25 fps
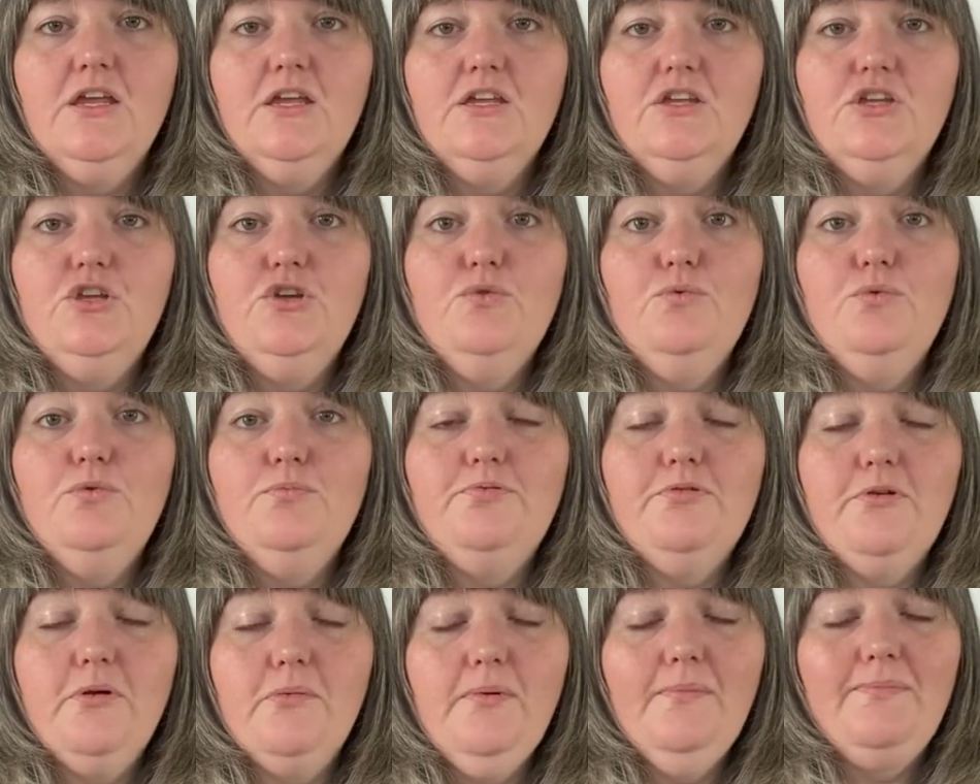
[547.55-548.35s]
You will
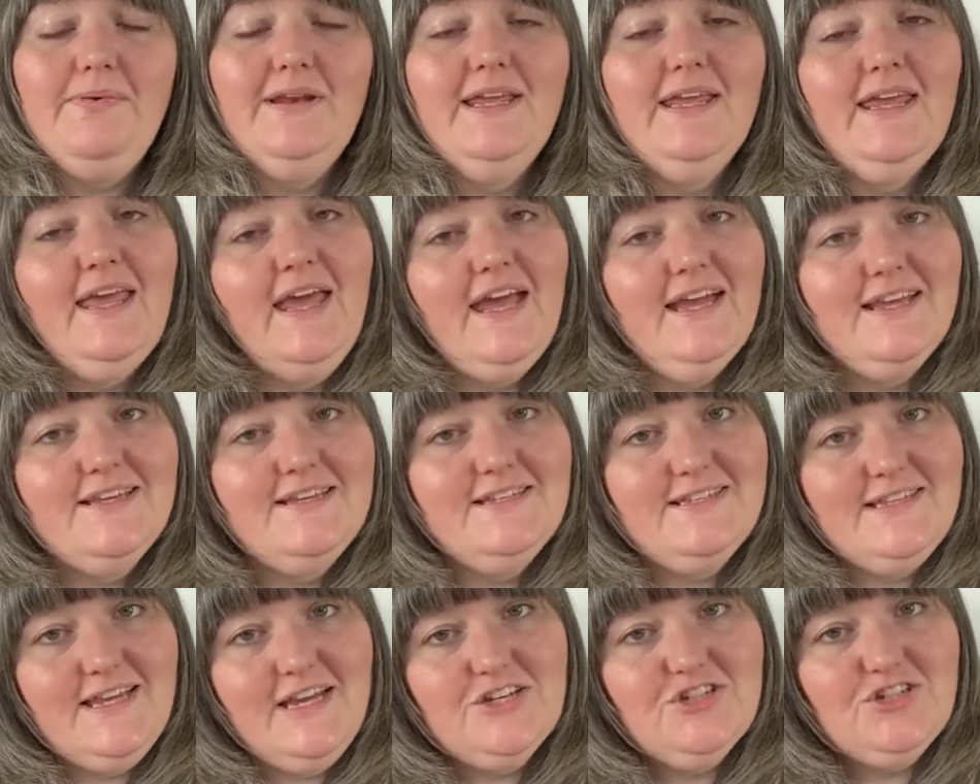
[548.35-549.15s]
probably get a
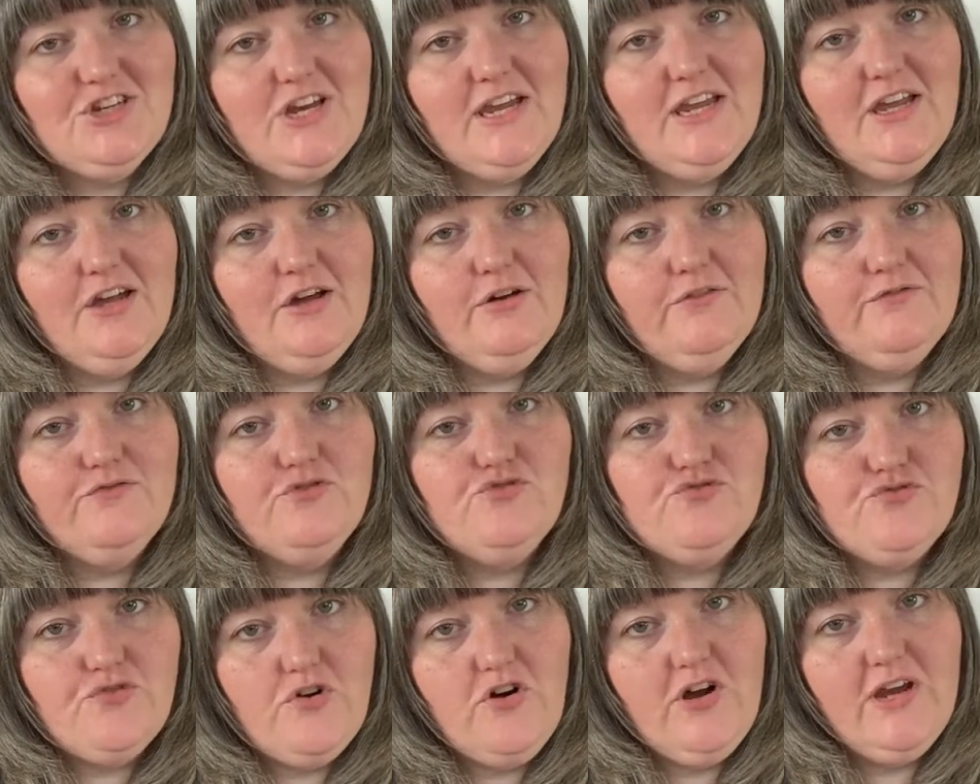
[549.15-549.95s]
sachet of
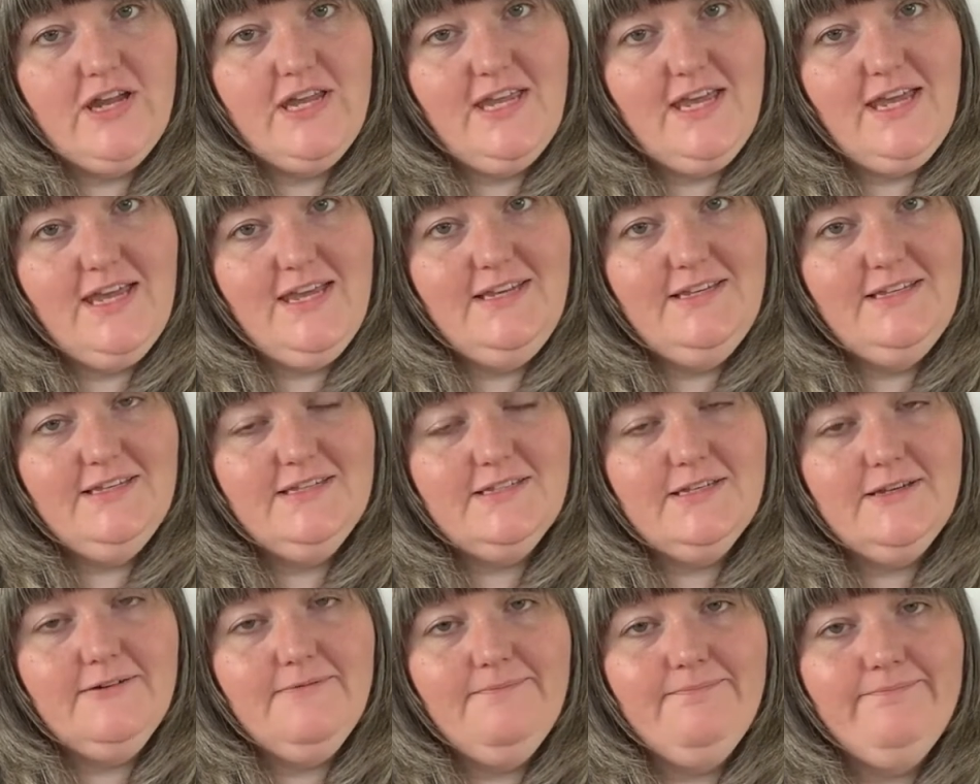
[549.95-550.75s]
dry
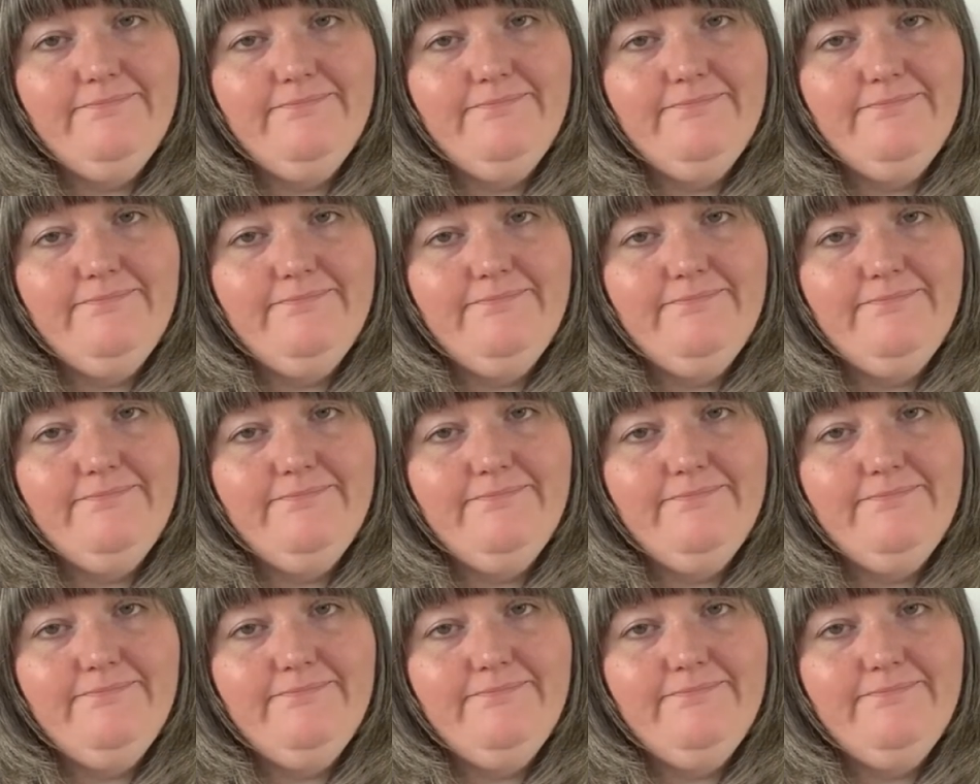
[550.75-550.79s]
yeast.